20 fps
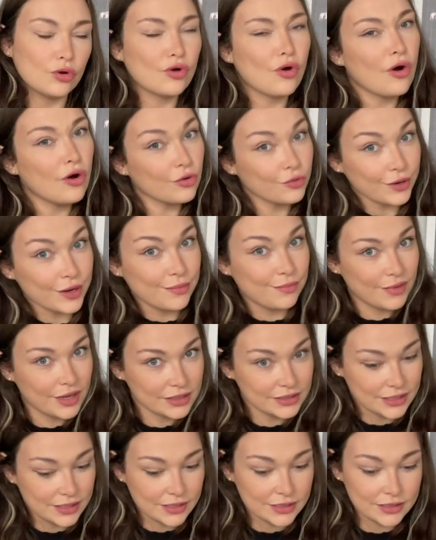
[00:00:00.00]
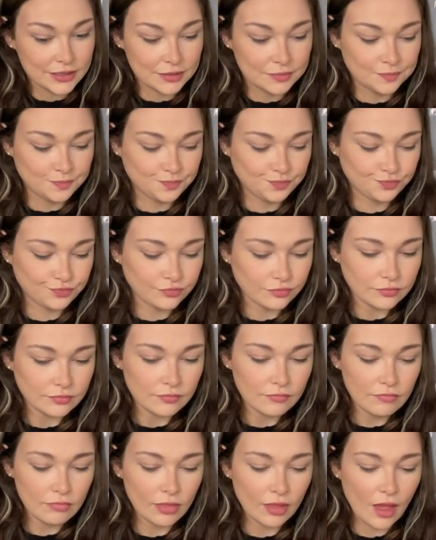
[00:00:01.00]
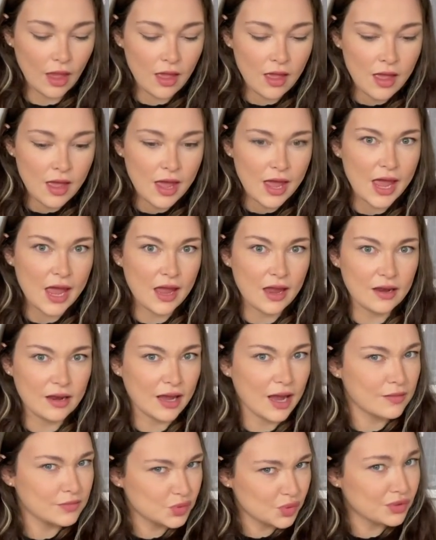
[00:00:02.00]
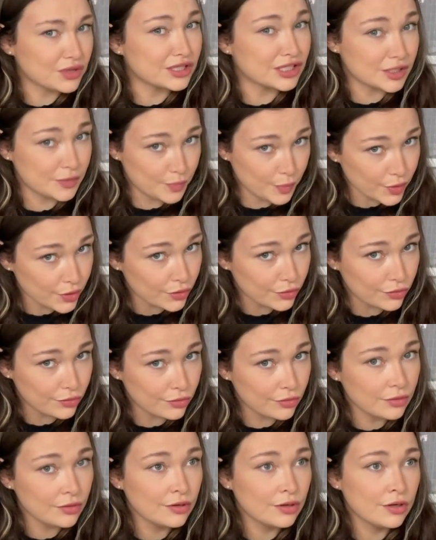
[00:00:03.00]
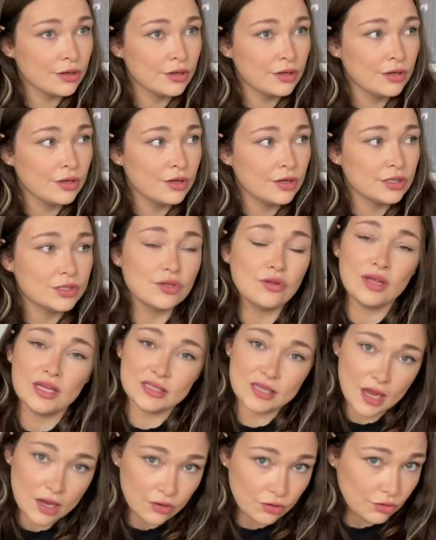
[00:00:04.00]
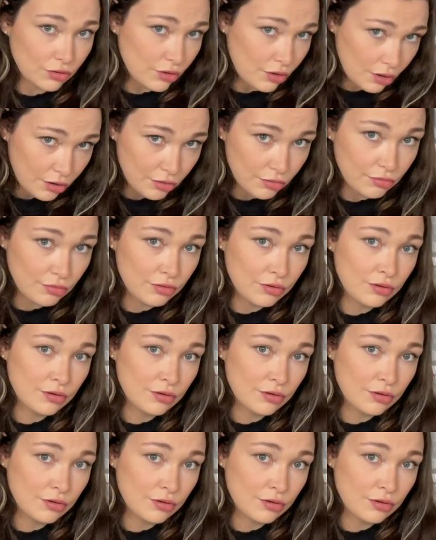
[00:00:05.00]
concrete mixes. And it comes with a spoon. So that's how you know